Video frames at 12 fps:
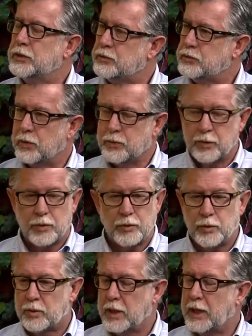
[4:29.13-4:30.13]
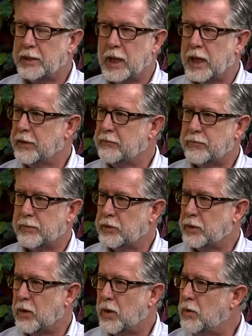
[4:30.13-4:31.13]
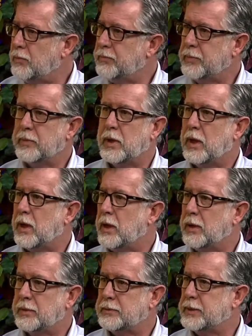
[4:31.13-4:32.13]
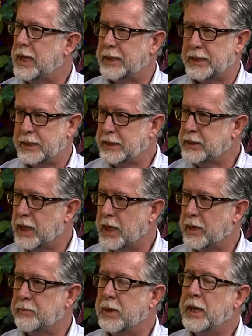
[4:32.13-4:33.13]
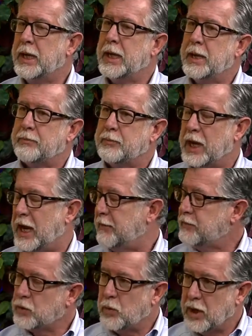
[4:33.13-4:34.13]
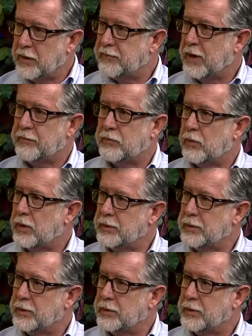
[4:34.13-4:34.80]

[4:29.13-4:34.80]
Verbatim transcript: So you can do it online from your home uh, at any time. You have to qualify for it.